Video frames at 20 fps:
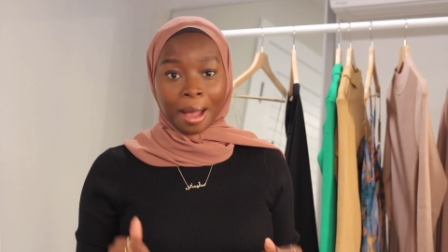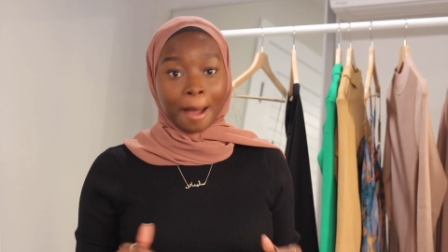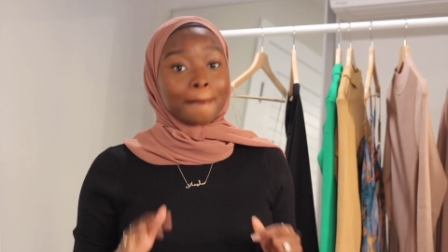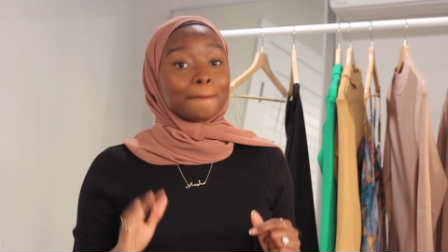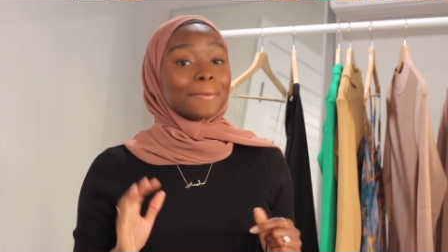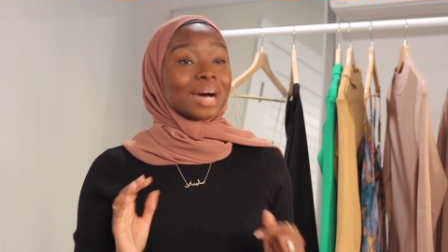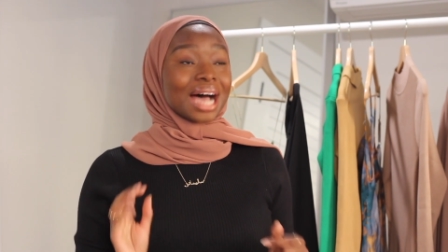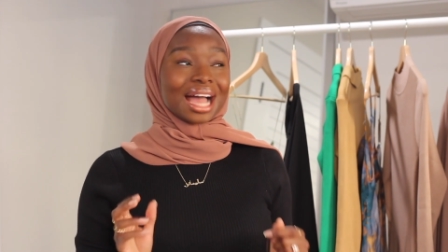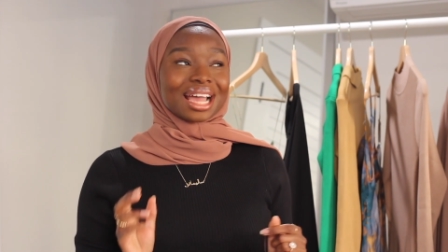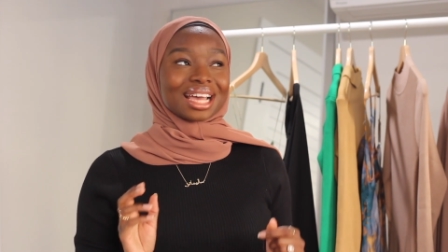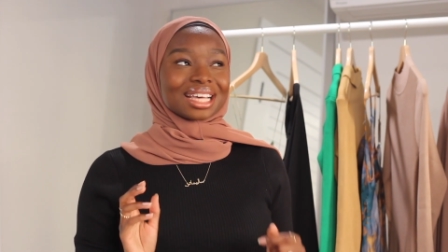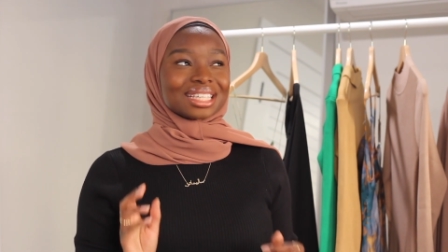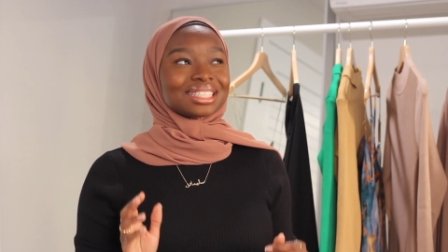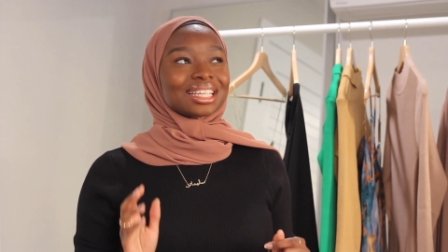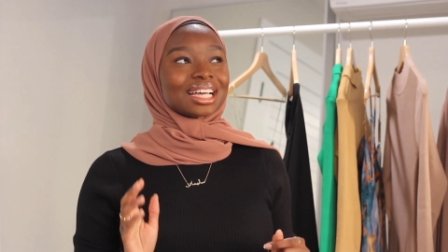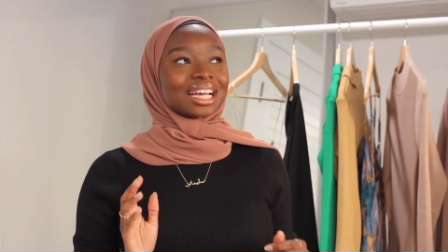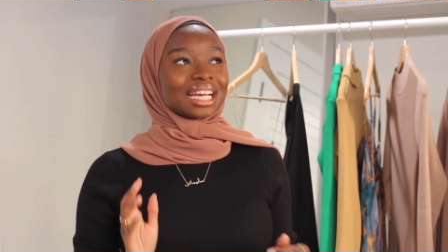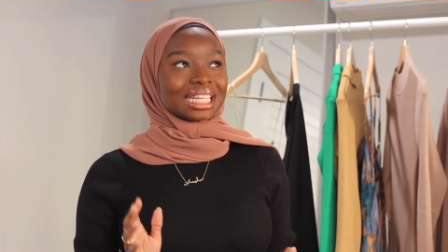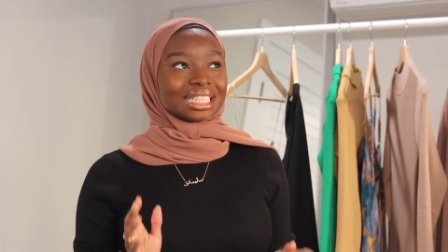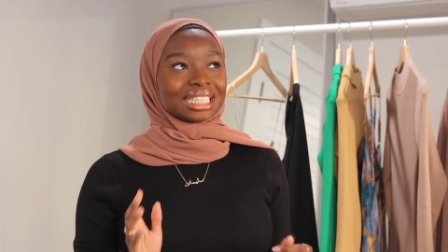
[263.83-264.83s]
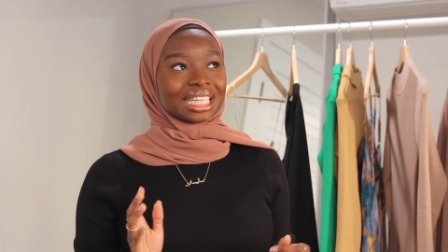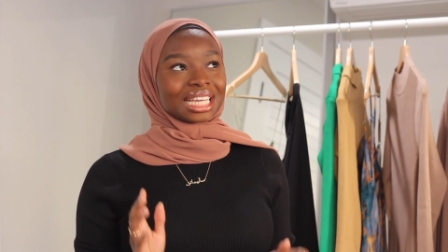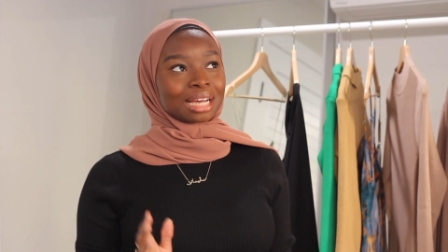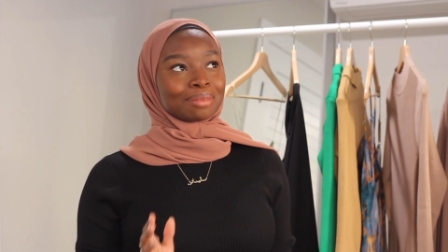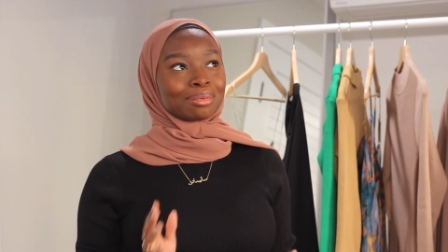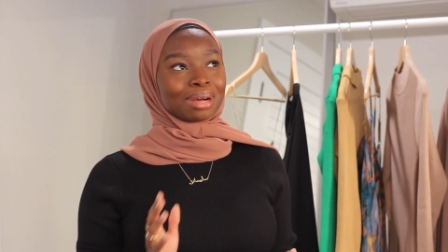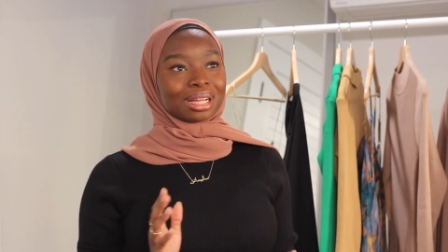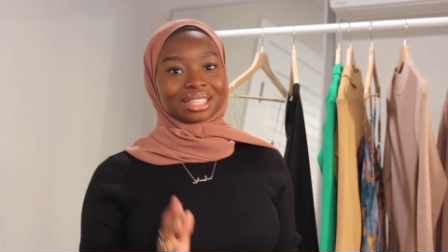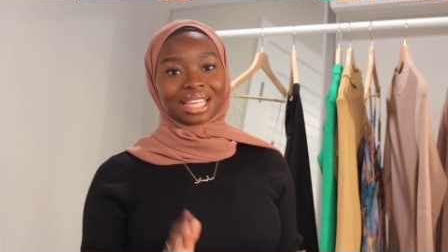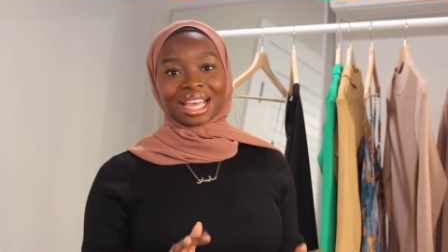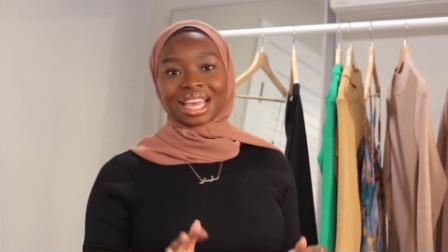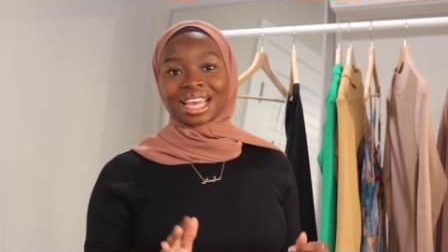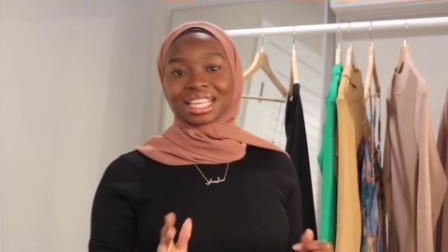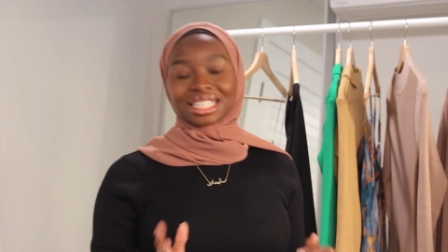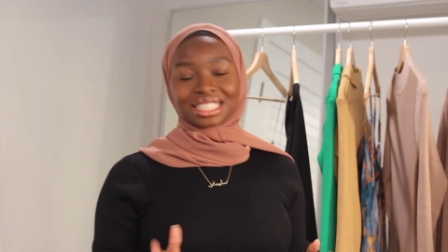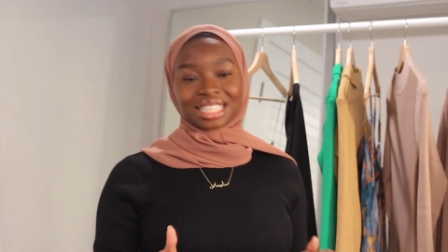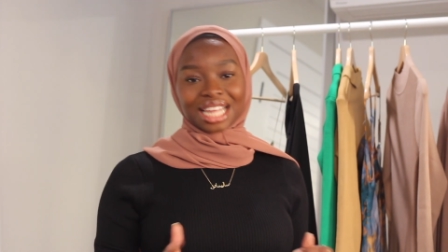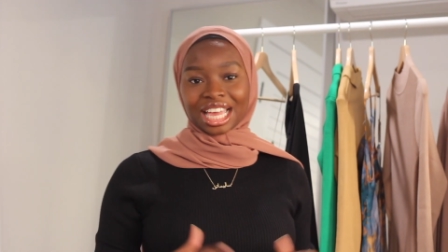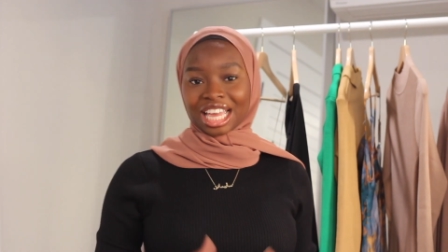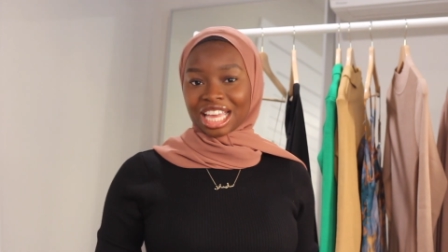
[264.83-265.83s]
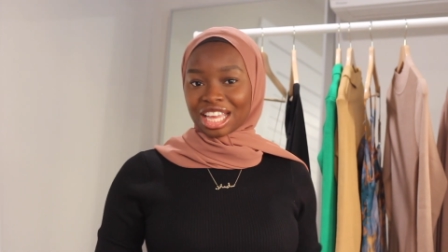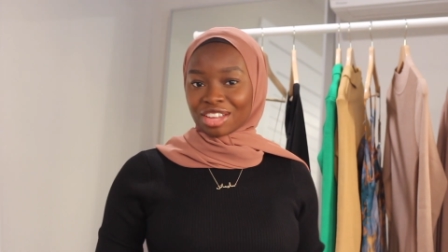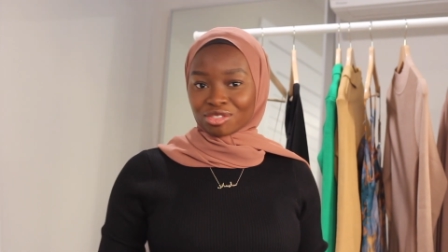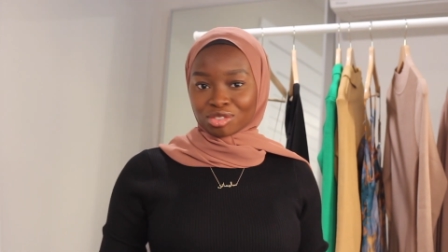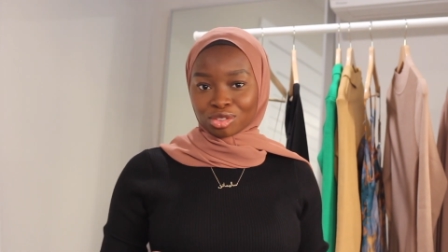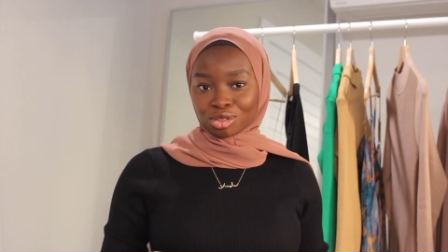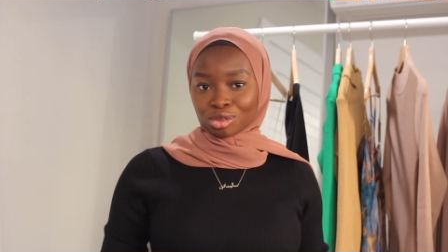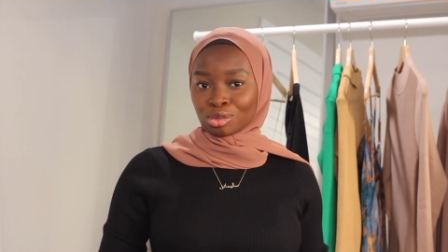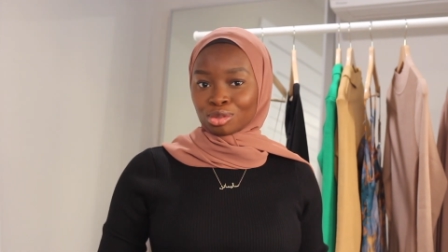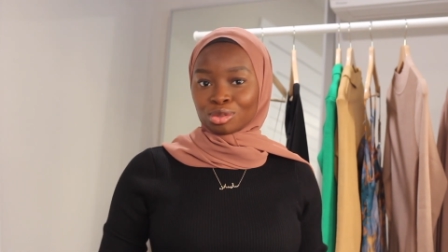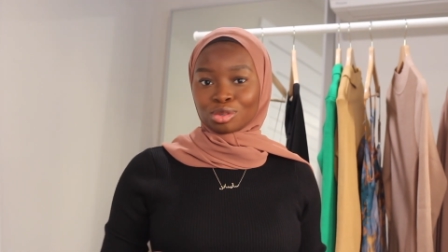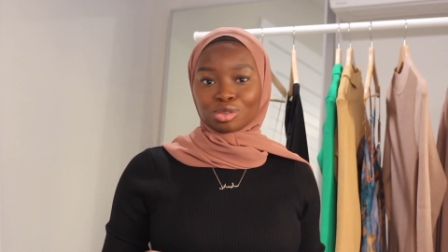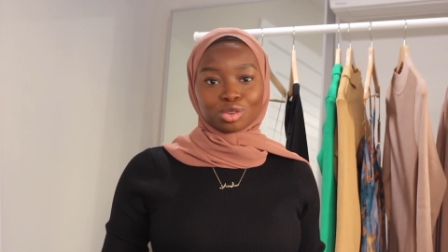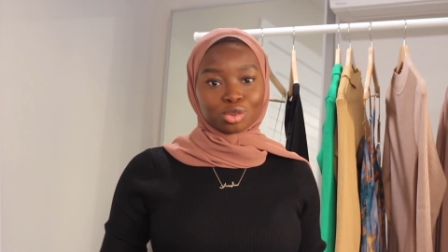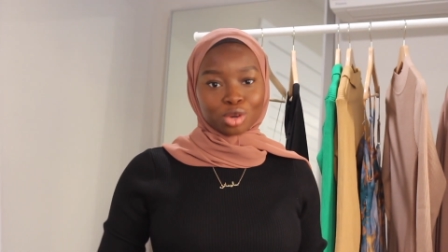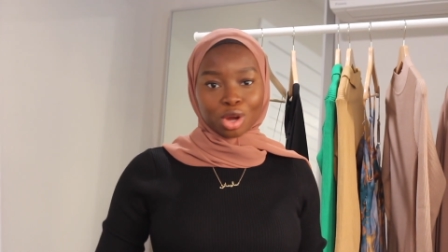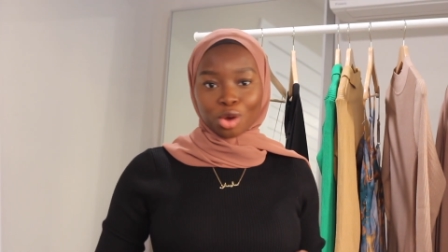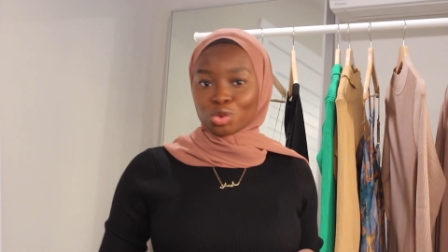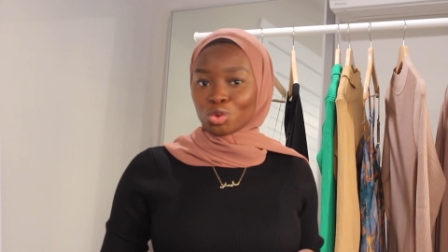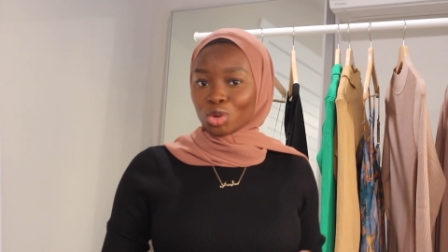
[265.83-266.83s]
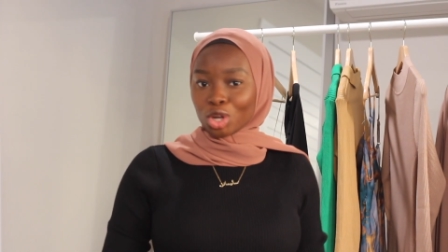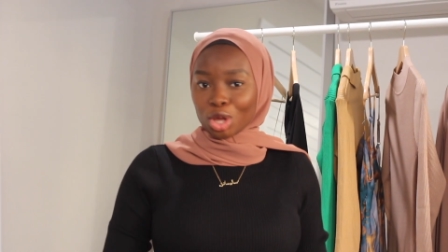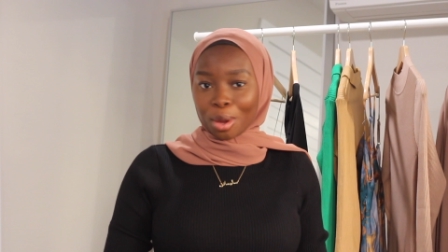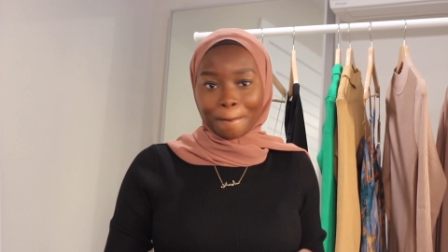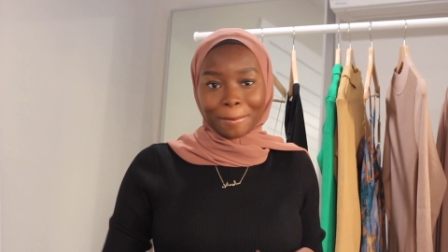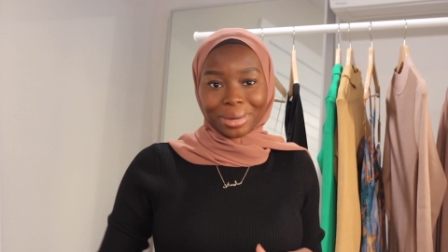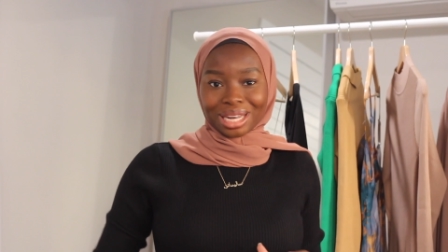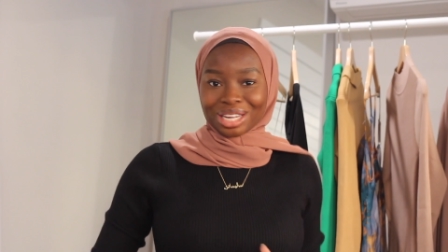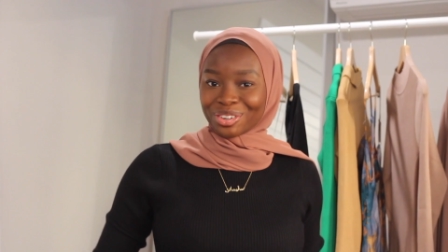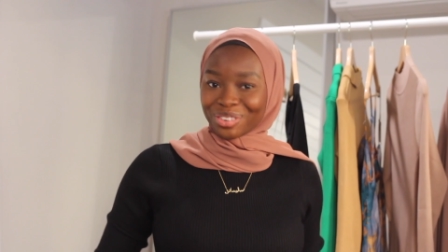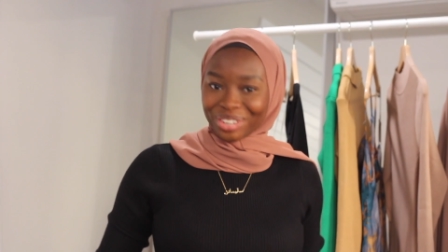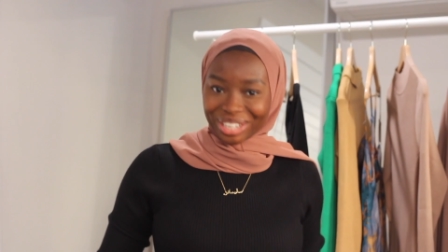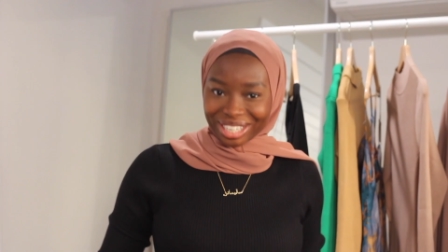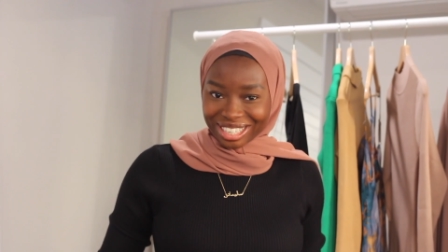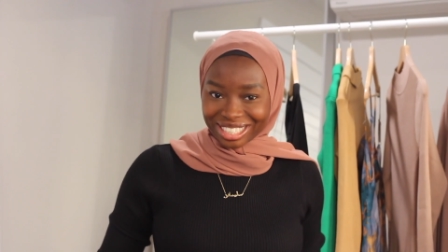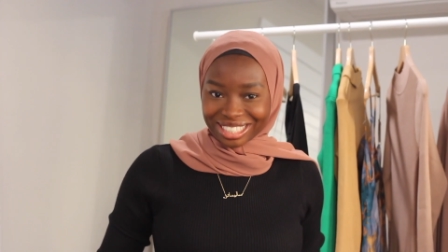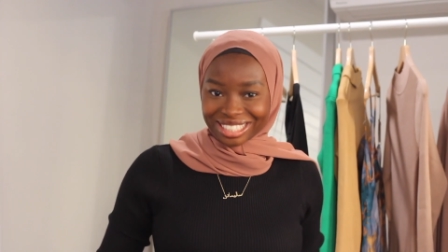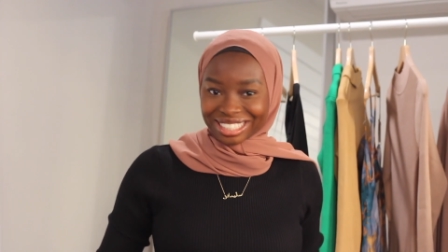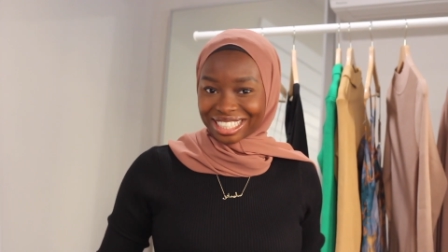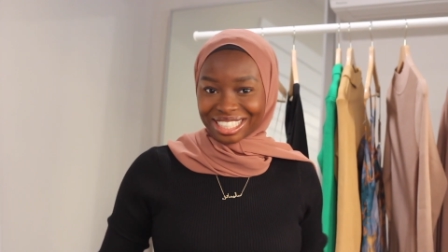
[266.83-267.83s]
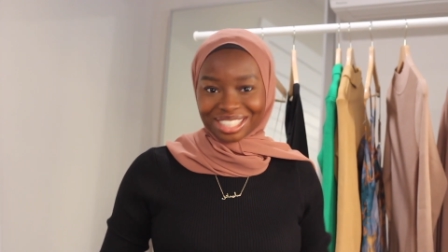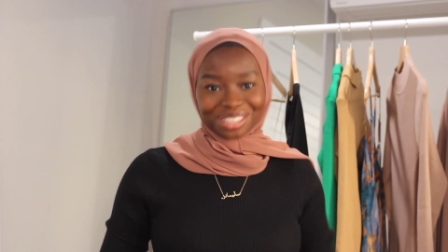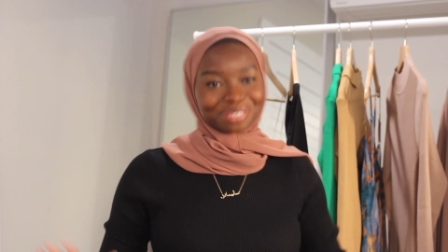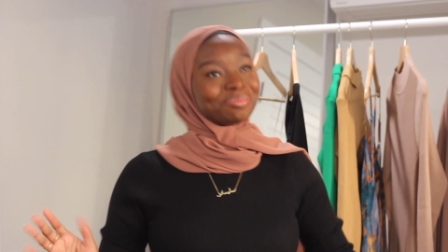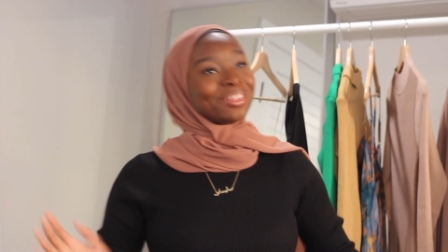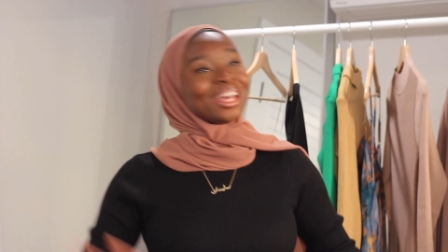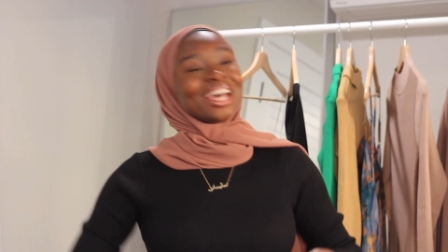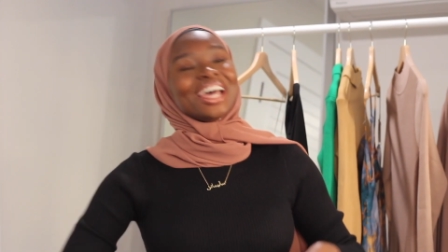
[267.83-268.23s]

But I guess the good thing about that is like if you you know you look bloated or something,